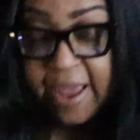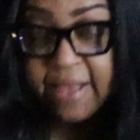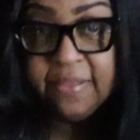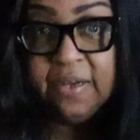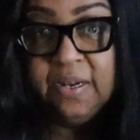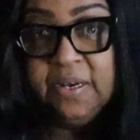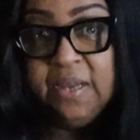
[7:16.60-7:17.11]

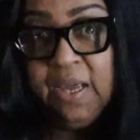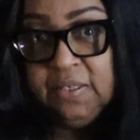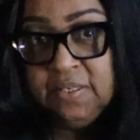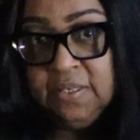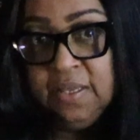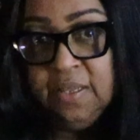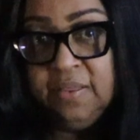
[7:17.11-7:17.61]
Then the
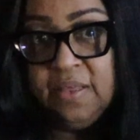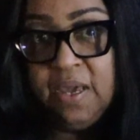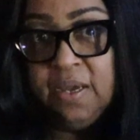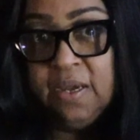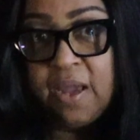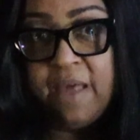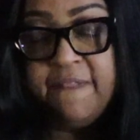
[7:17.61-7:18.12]
next
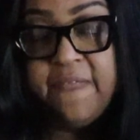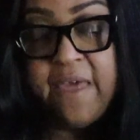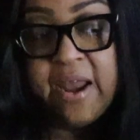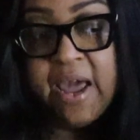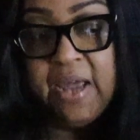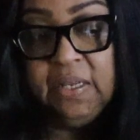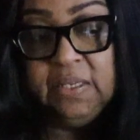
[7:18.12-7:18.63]
thing
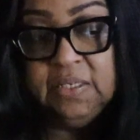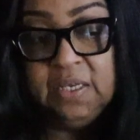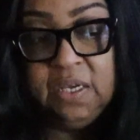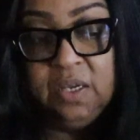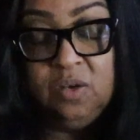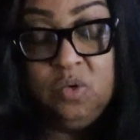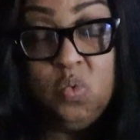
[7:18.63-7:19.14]
that I
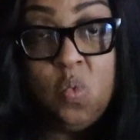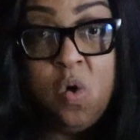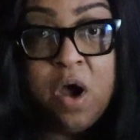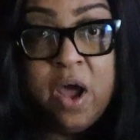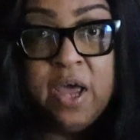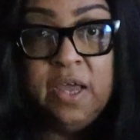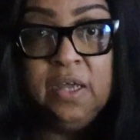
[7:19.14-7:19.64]
did
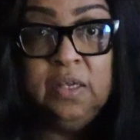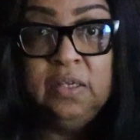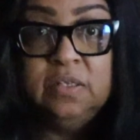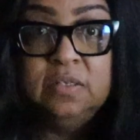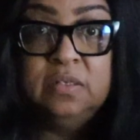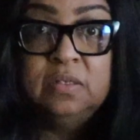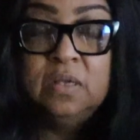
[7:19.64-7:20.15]

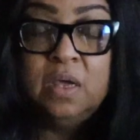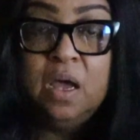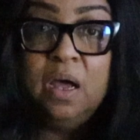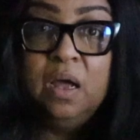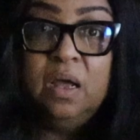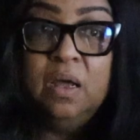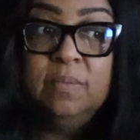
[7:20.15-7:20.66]
was
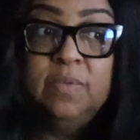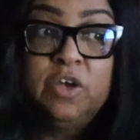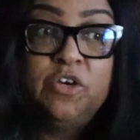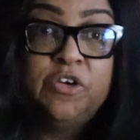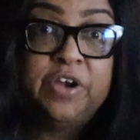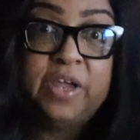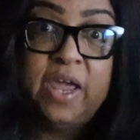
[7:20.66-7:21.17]

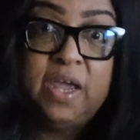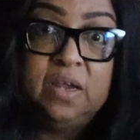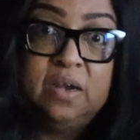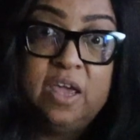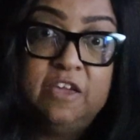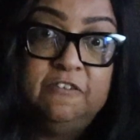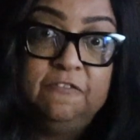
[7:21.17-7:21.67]

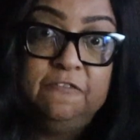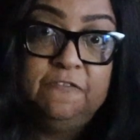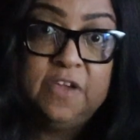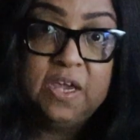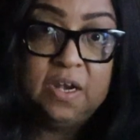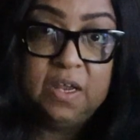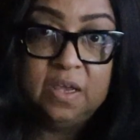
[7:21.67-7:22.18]
create a
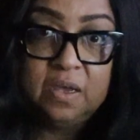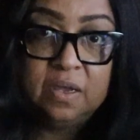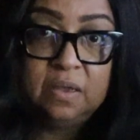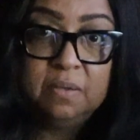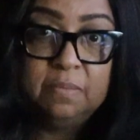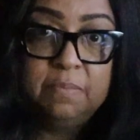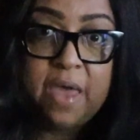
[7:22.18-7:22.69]

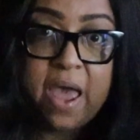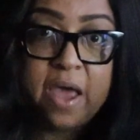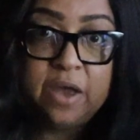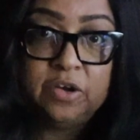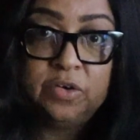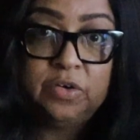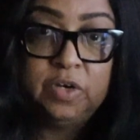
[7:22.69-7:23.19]
feeding
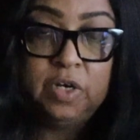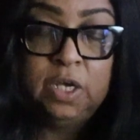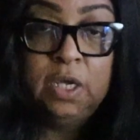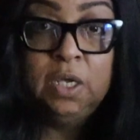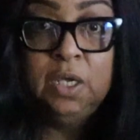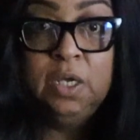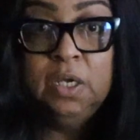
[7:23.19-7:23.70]
pattern.
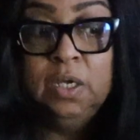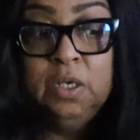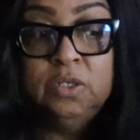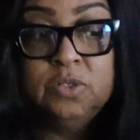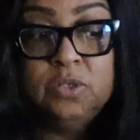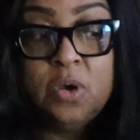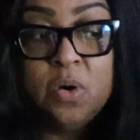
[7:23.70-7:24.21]

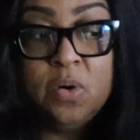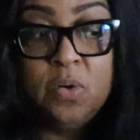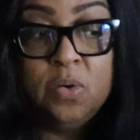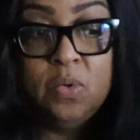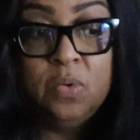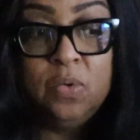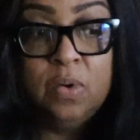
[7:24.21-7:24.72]

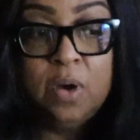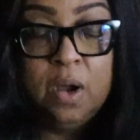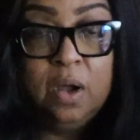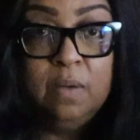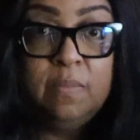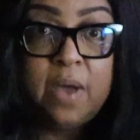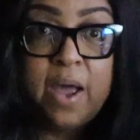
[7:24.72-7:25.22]
So
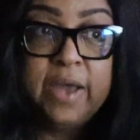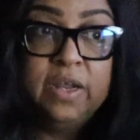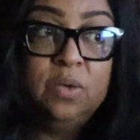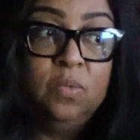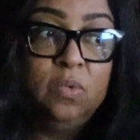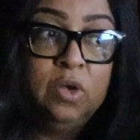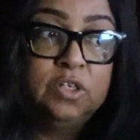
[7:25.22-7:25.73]
I
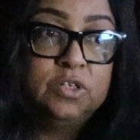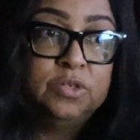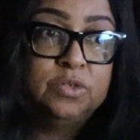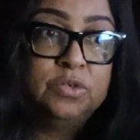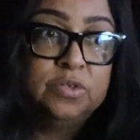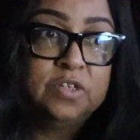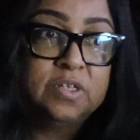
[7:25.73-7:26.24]
didn't want to
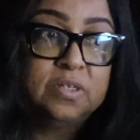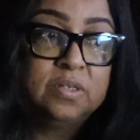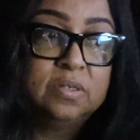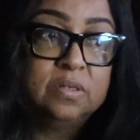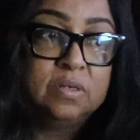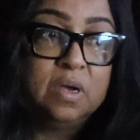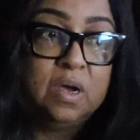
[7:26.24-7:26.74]
do
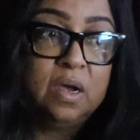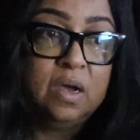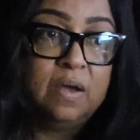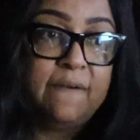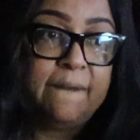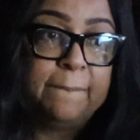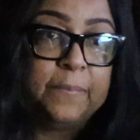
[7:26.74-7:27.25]
this
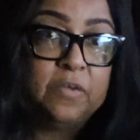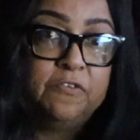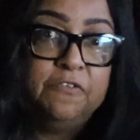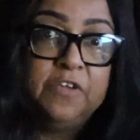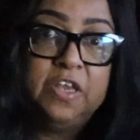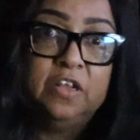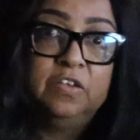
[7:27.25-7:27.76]

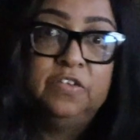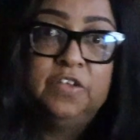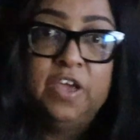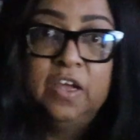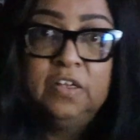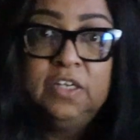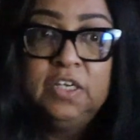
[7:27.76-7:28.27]
feed it
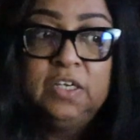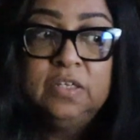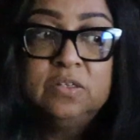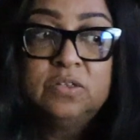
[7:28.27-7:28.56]
daily.